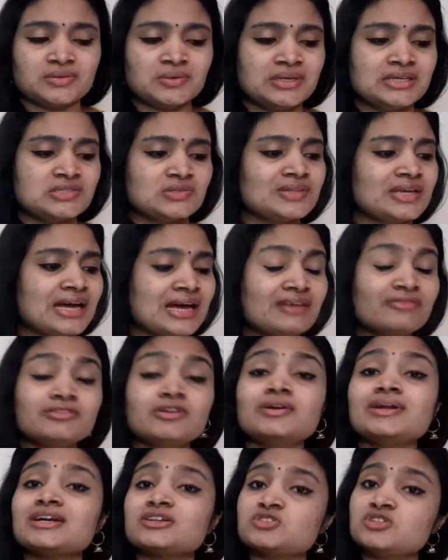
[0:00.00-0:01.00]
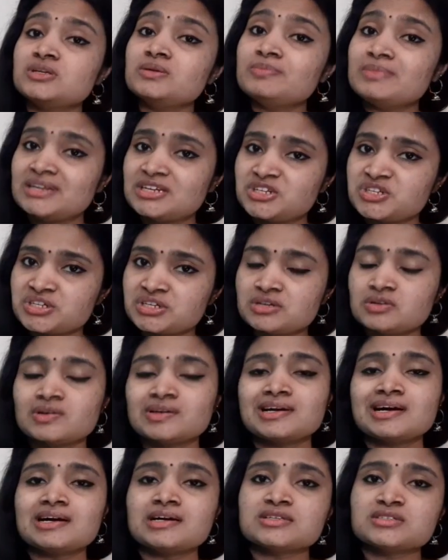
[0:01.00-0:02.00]
Okay, so they have not actually mentioned
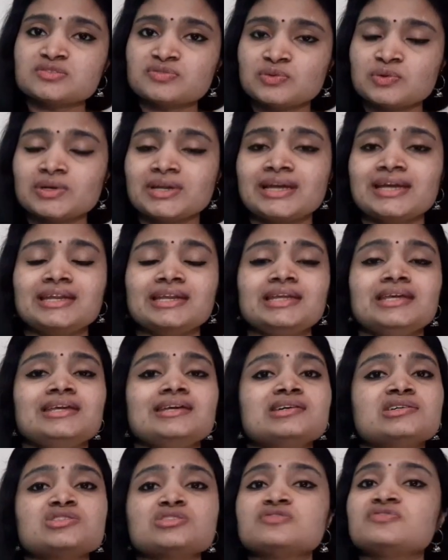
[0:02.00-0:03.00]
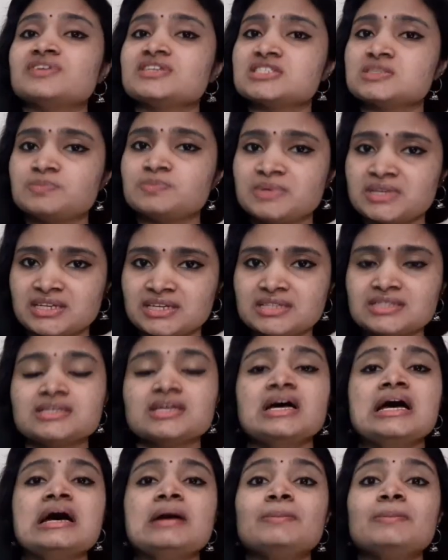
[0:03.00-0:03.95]
or asked for any years of experience,